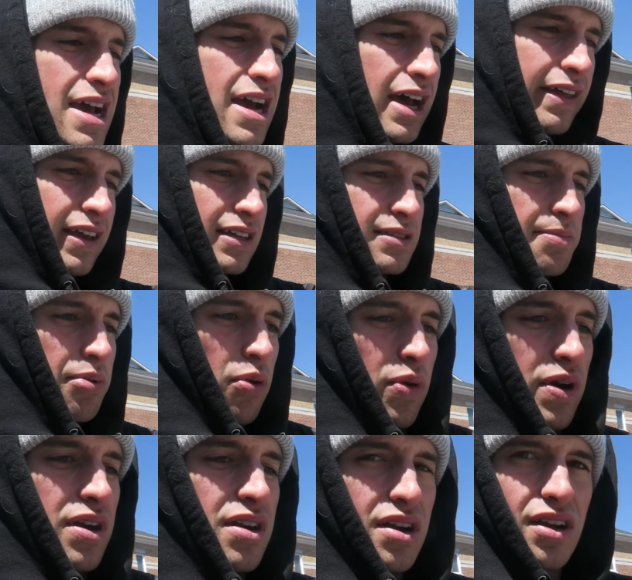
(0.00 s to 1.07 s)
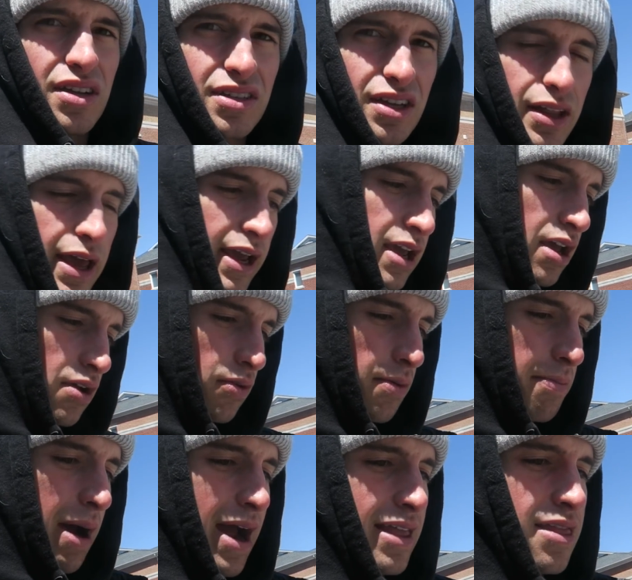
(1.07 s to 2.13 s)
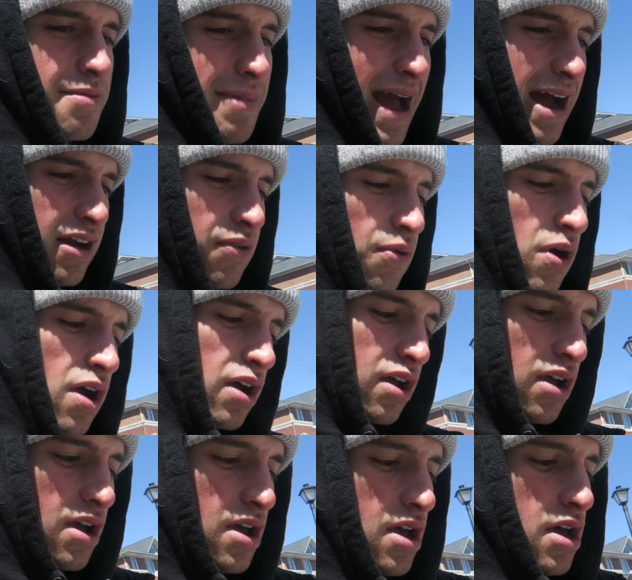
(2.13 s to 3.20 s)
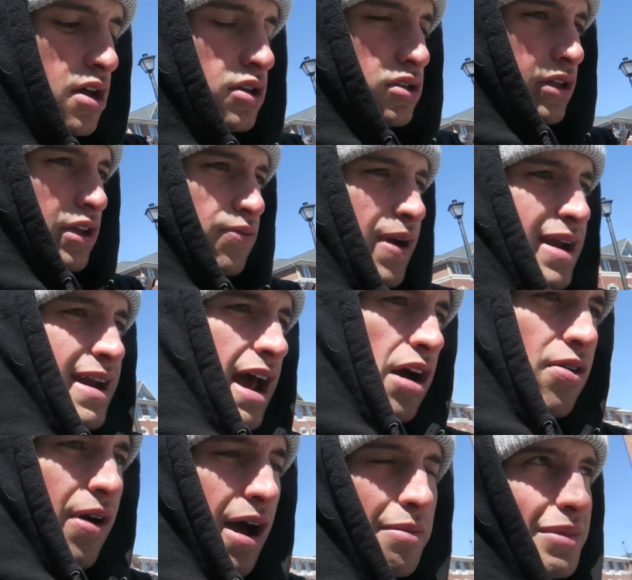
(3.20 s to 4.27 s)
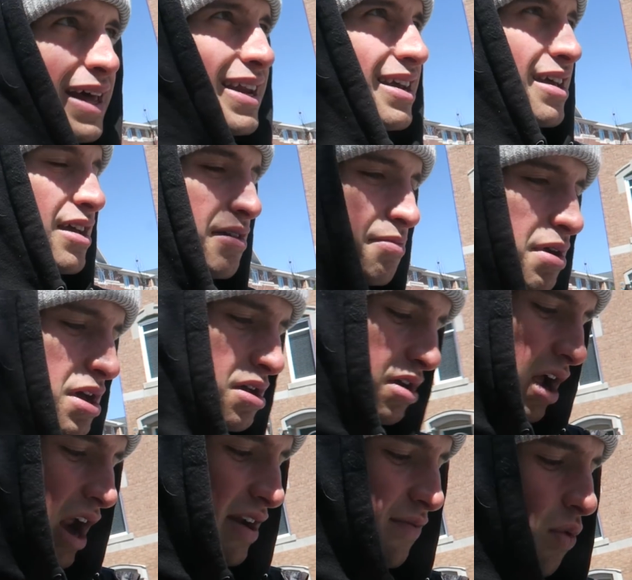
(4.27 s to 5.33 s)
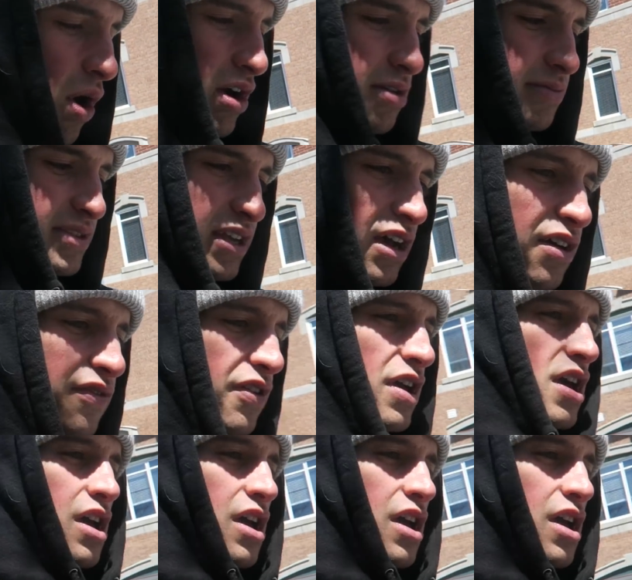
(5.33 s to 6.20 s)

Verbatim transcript: I think it's important to like remind them how to walk so like right now, I'm letting him kind of walk himself,